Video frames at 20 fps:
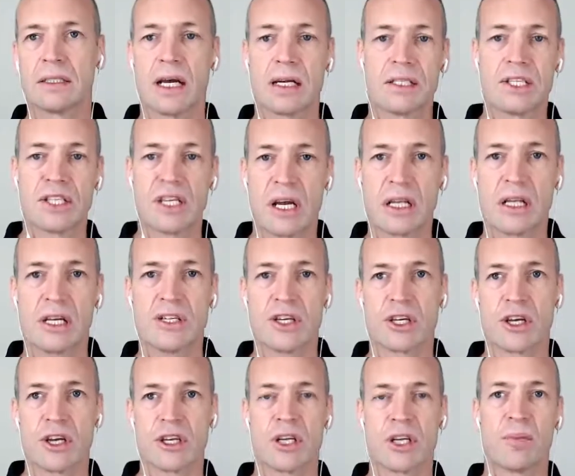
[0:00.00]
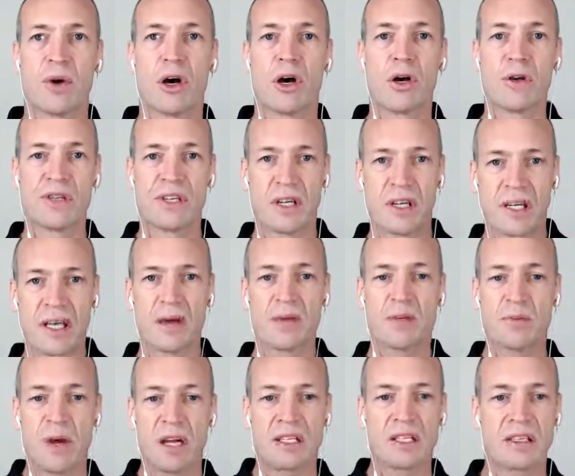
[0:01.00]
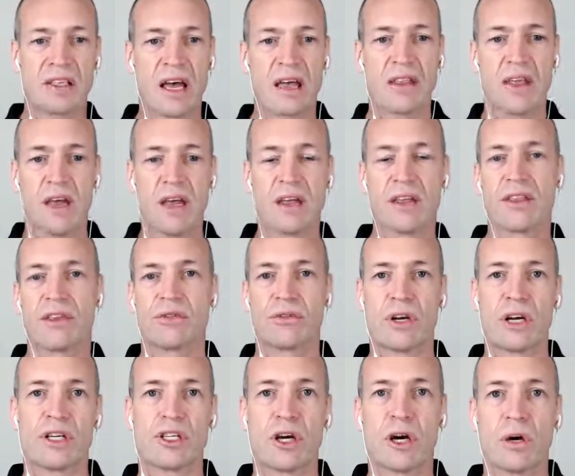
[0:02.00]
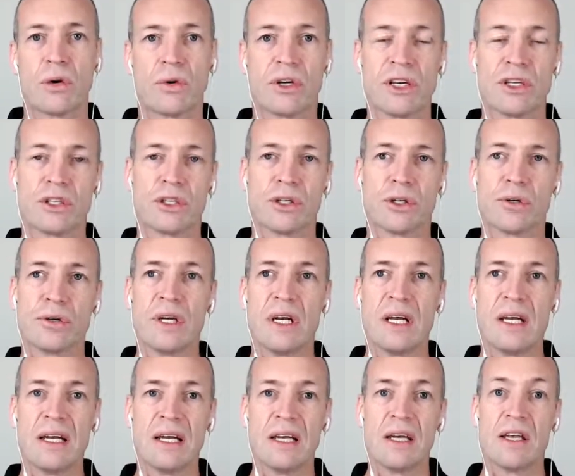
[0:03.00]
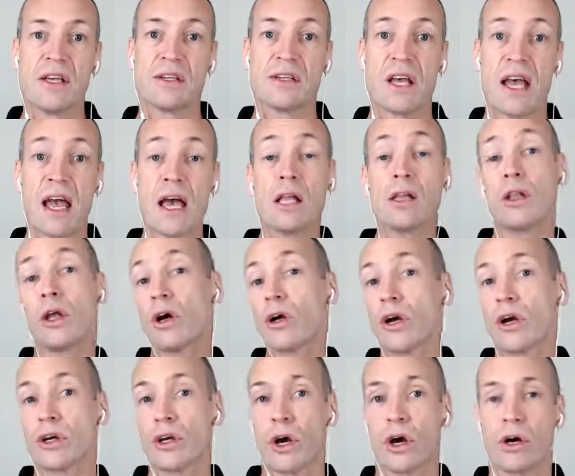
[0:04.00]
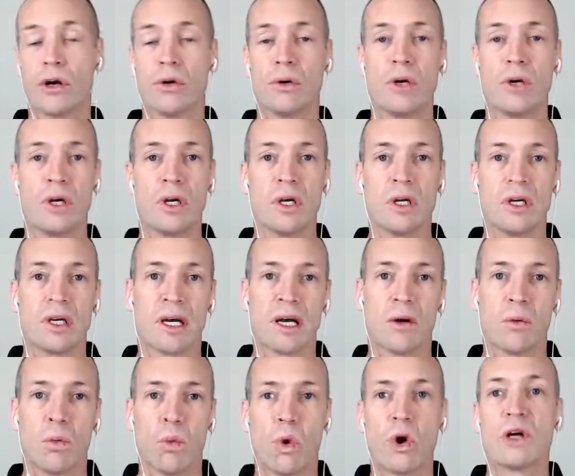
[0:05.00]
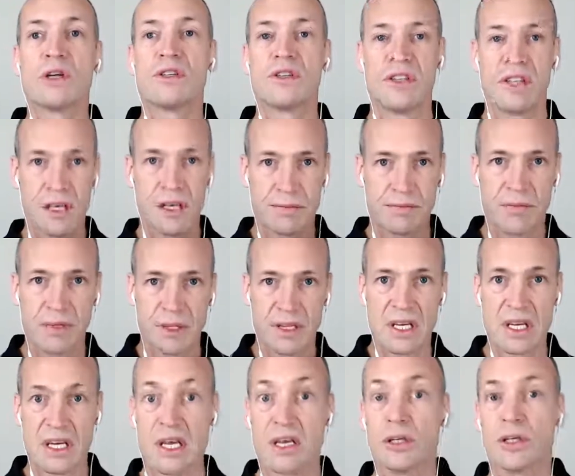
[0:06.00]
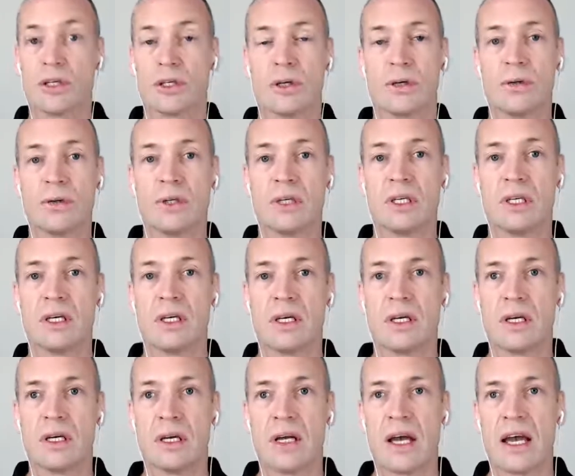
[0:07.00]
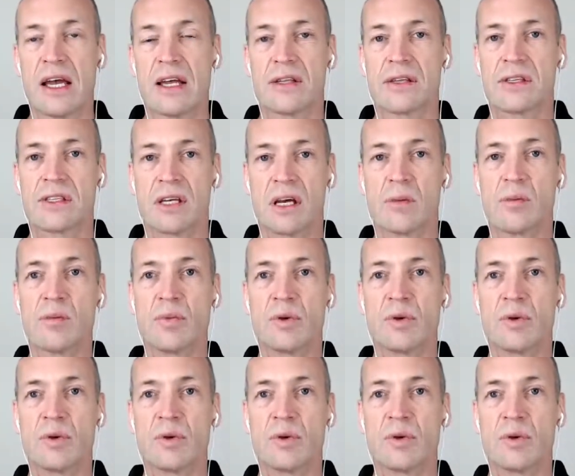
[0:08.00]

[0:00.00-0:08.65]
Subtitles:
challenging, I suppose, and it comes back to that threshold issue, is how long ago was the issue. And some